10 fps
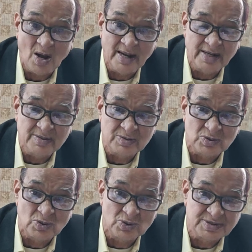are
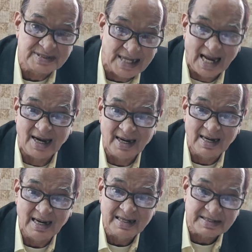going to
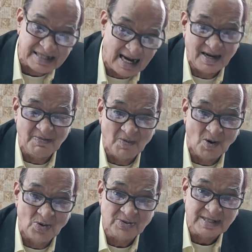sell
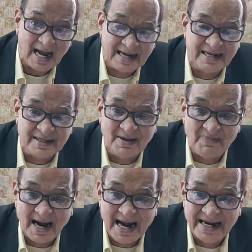telephones under
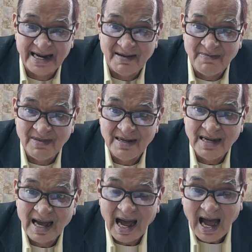the brand name
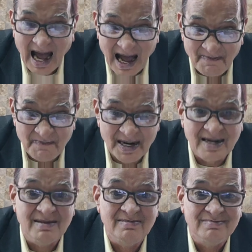
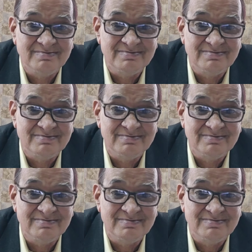Apple,